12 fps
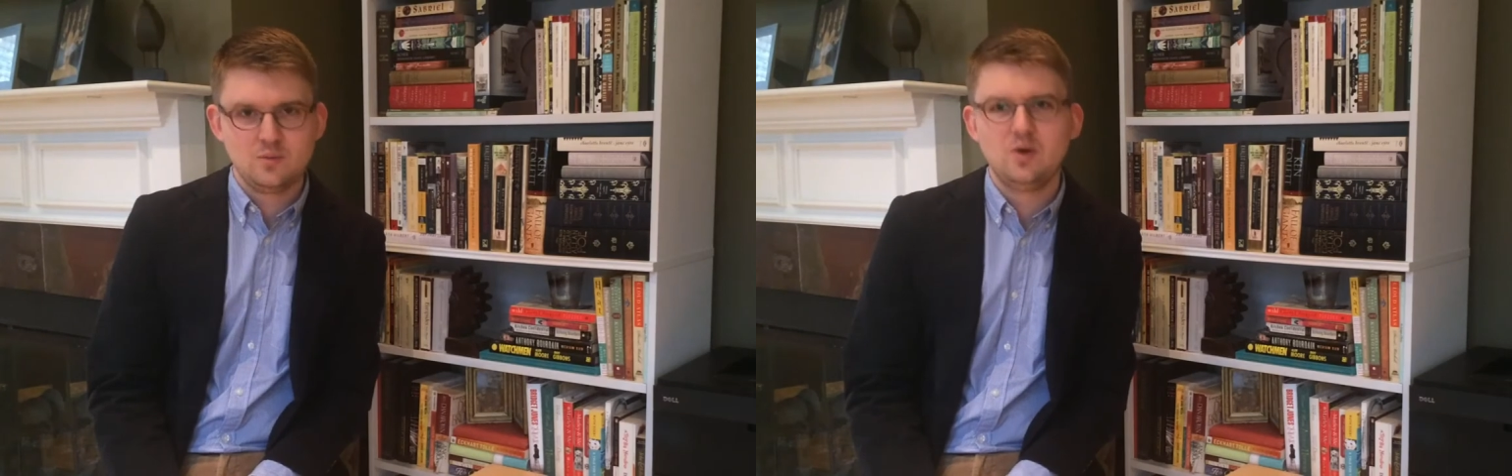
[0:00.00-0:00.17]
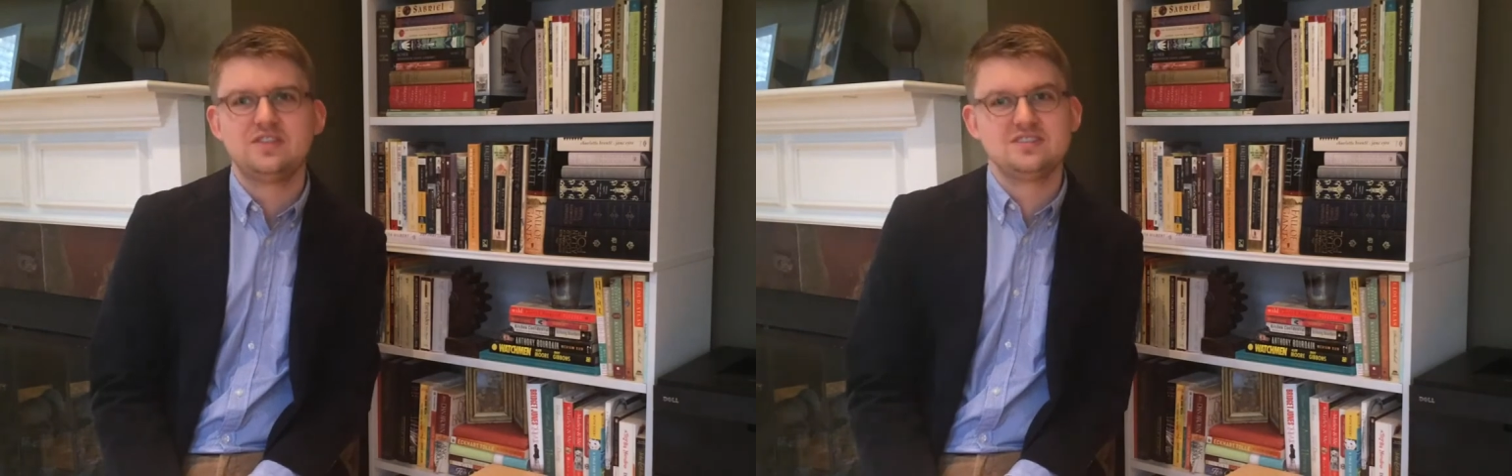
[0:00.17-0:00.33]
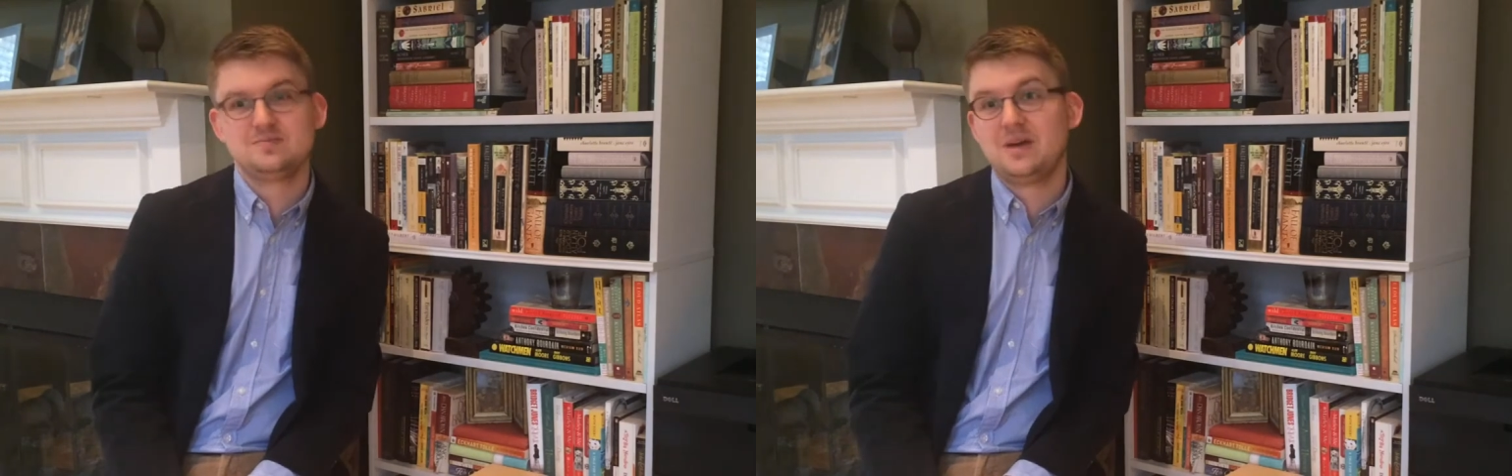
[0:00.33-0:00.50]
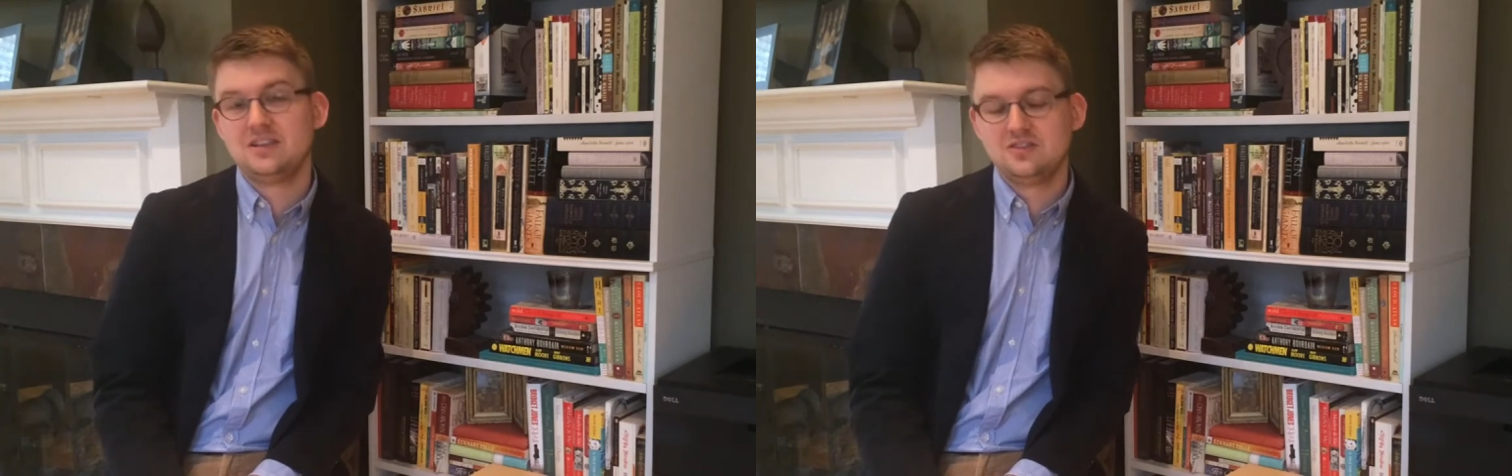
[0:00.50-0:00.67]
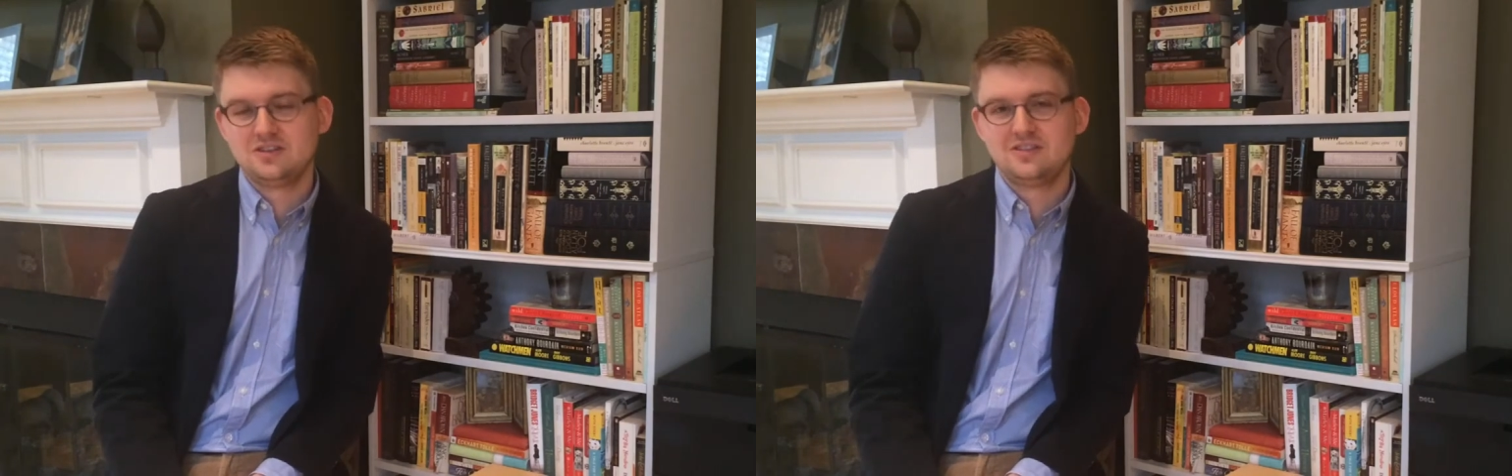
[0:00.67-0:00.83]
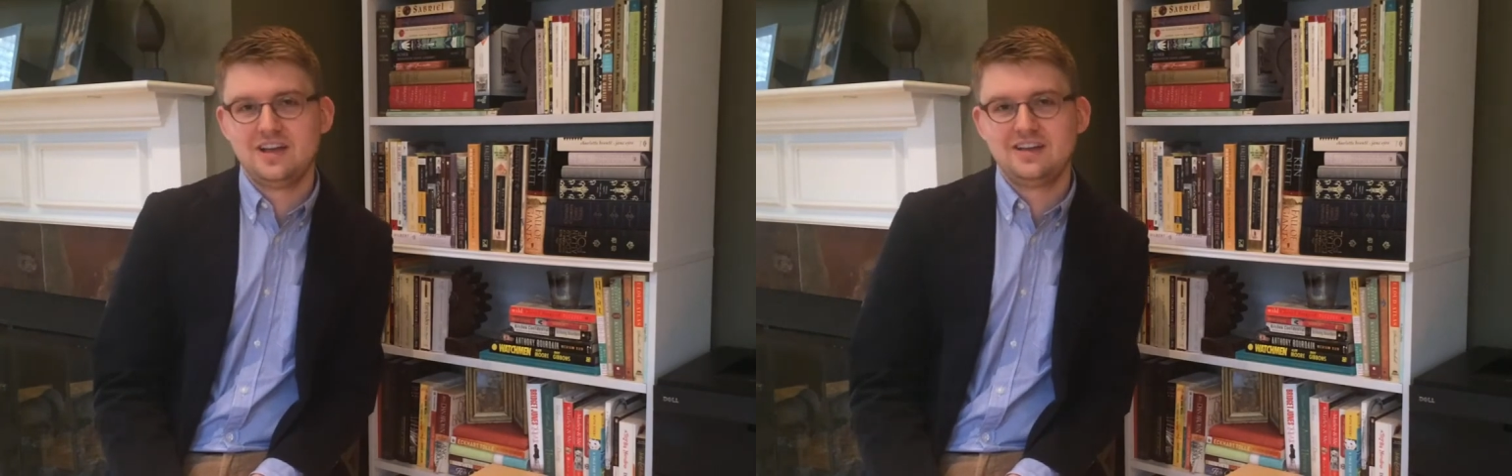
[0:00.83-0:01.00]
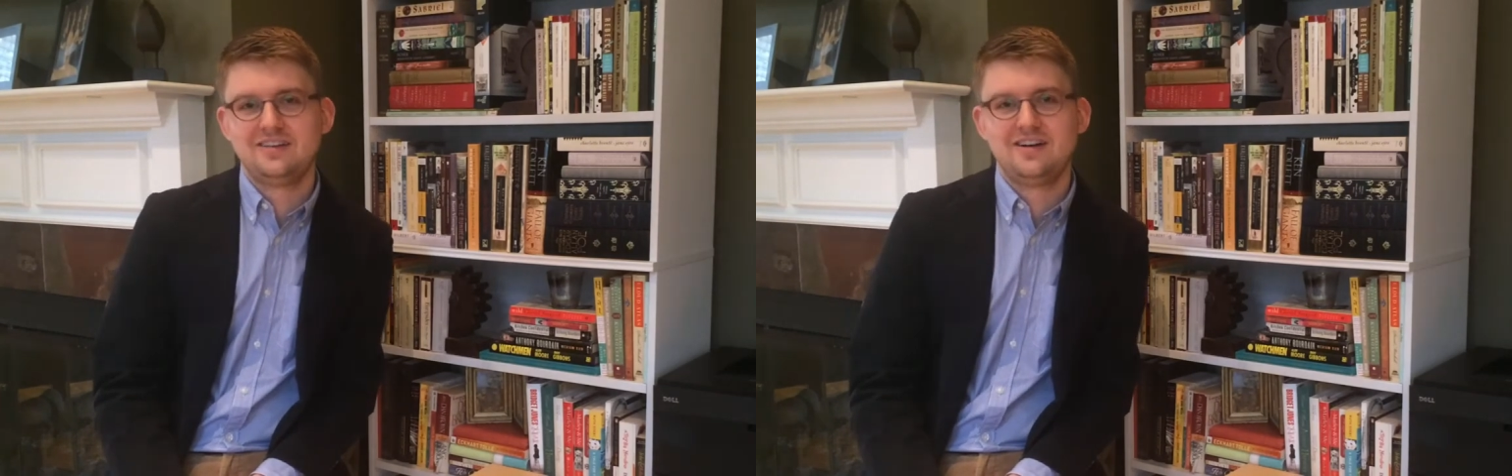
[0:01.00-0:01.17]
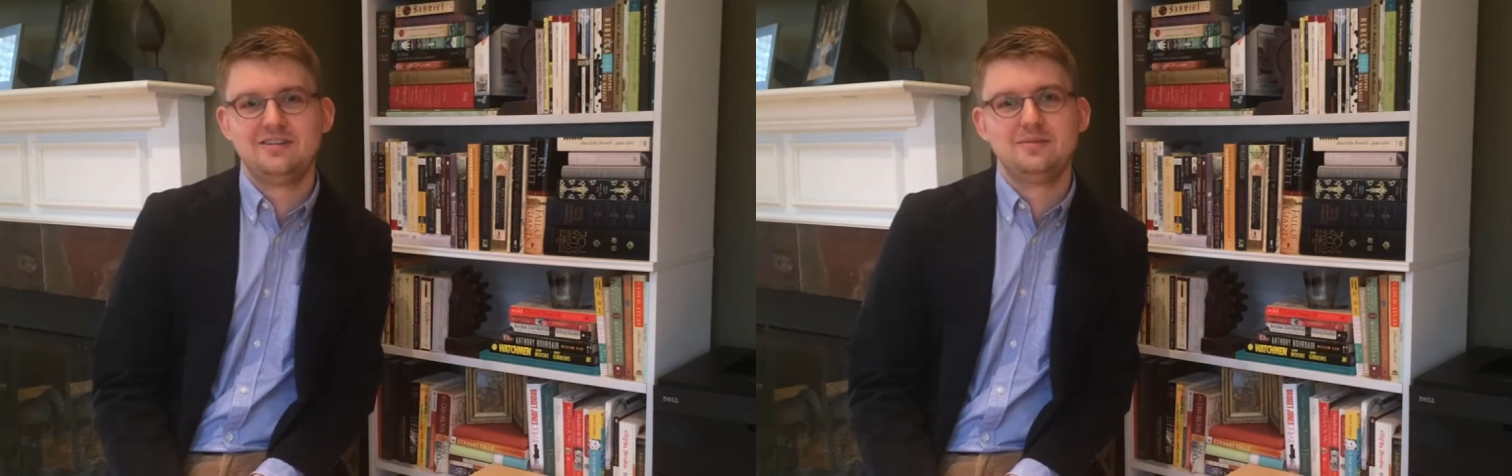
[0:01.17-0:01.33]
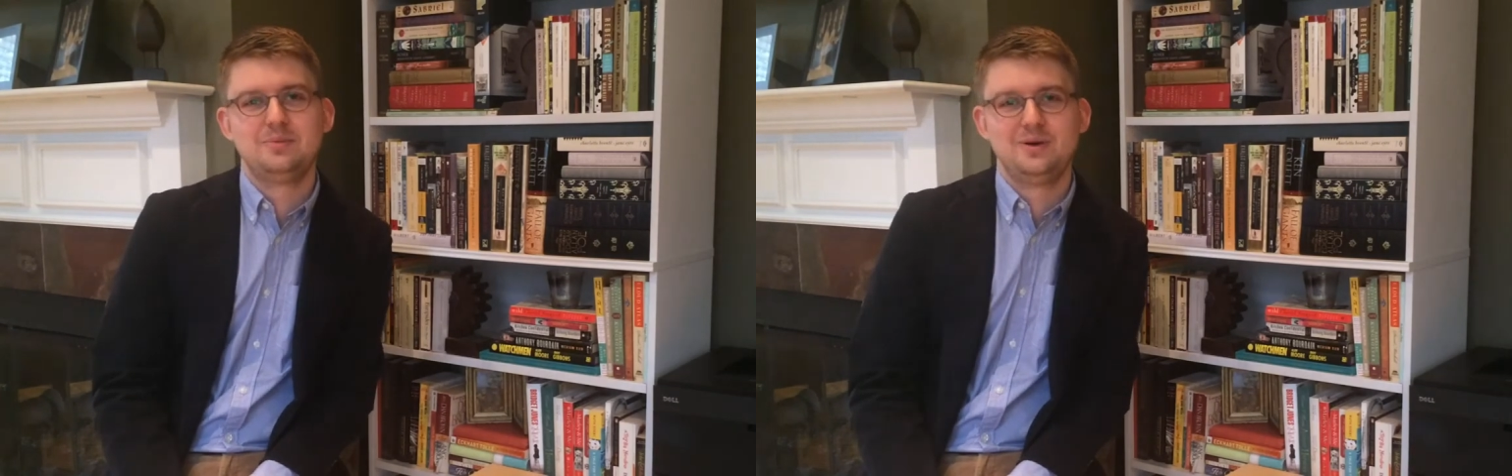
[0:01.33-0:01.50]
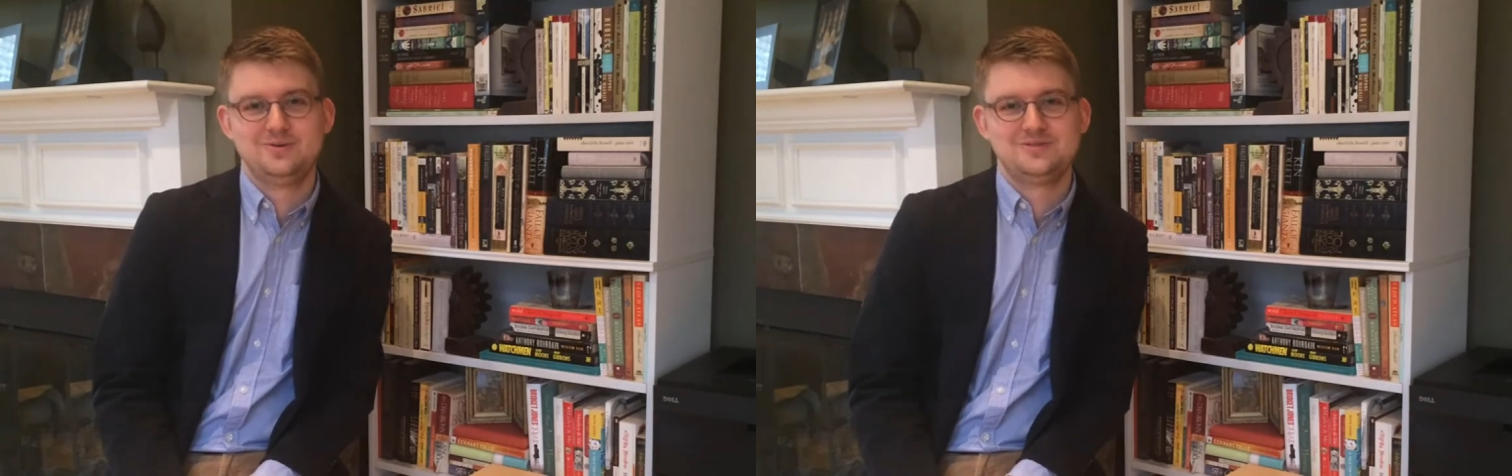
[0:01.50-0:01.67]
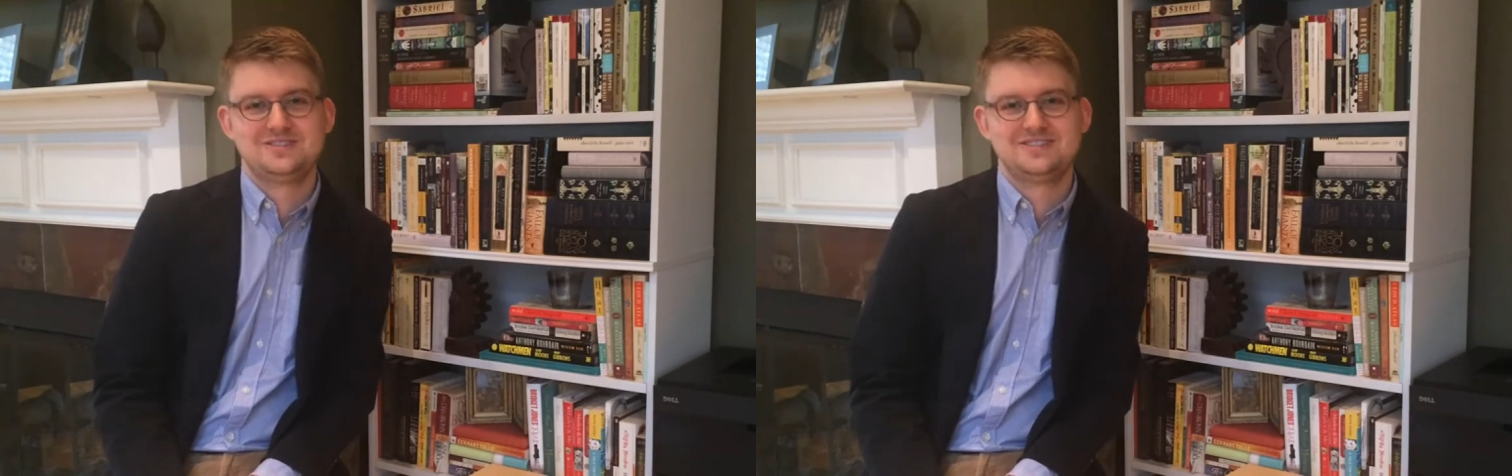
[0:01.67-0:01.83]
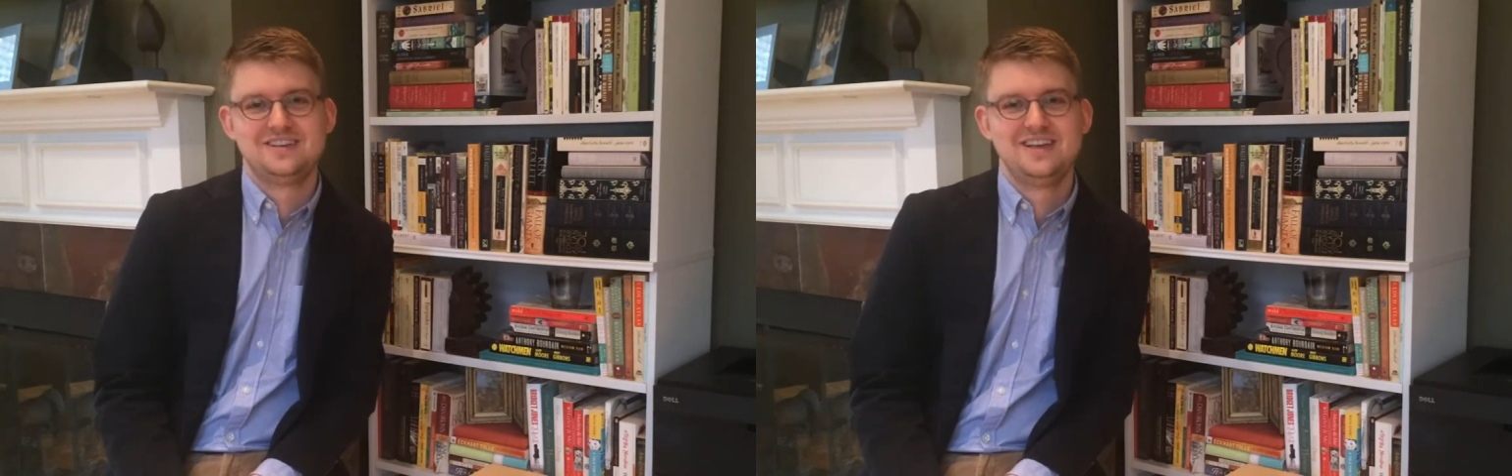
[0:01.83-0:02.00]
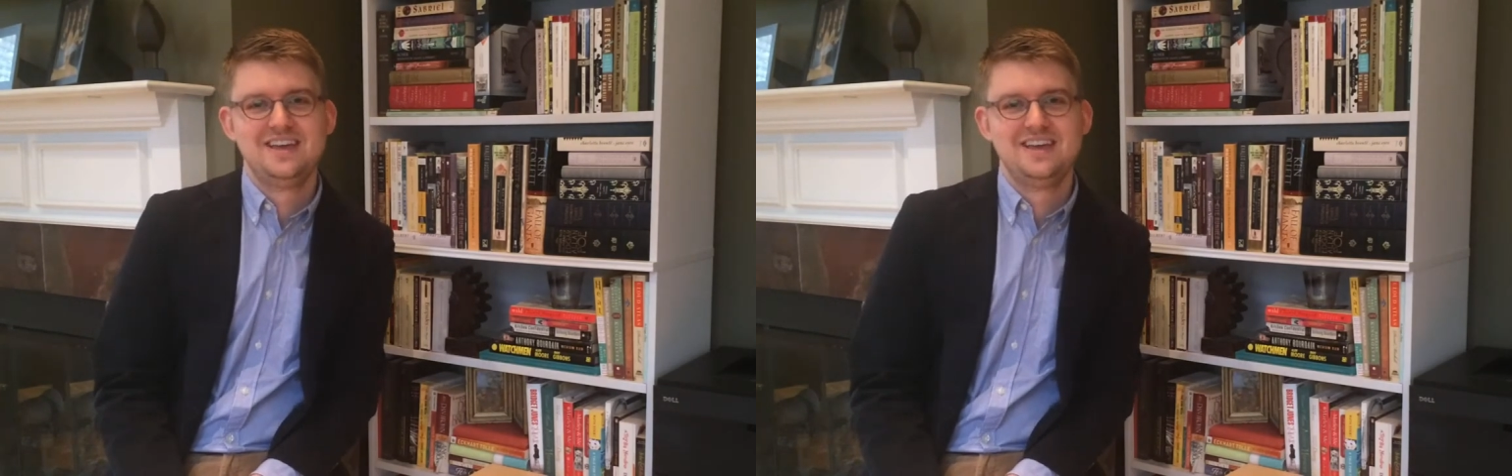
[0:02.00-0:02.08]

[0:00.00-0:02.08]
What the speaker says: what this might look like on a post.